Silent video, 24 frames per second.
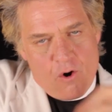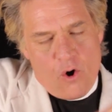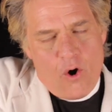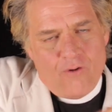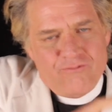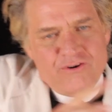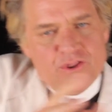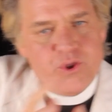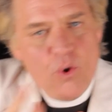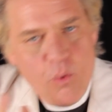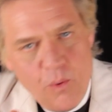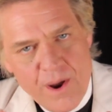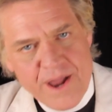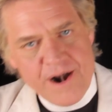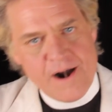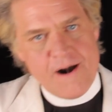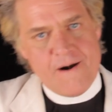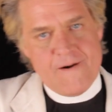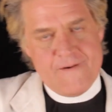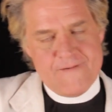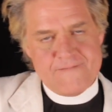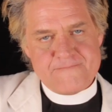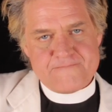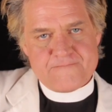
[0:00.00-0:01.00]
Over the
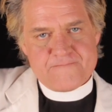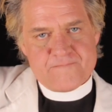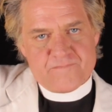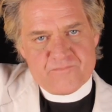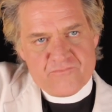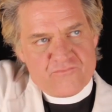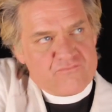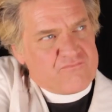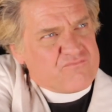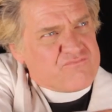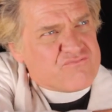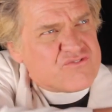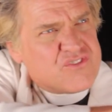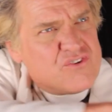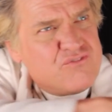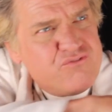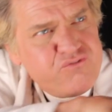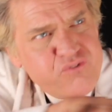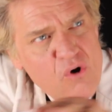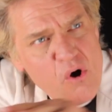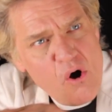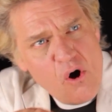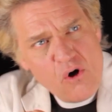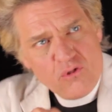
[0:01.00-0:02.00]
winter, the
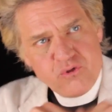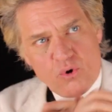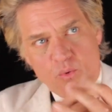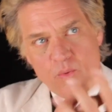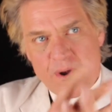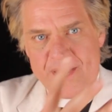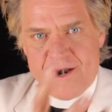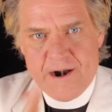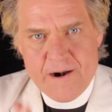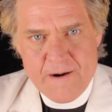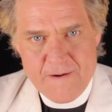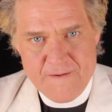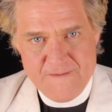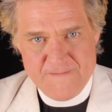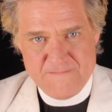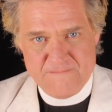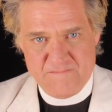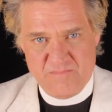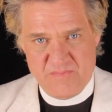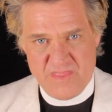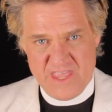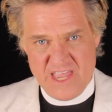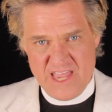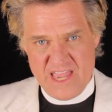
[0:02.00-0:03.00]
fall of the winter,
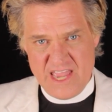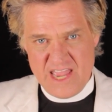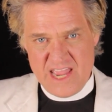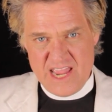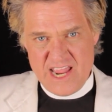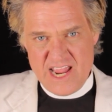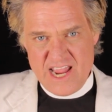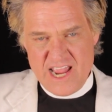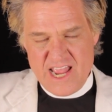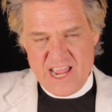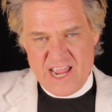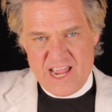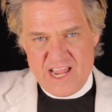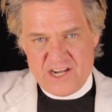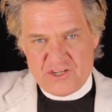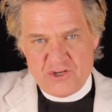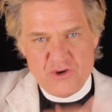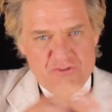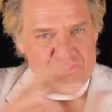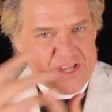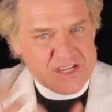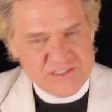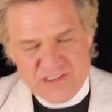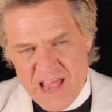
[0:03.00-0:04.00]

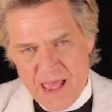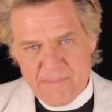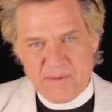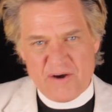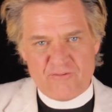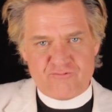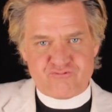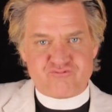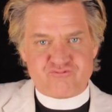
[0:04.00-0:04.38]
two things happened.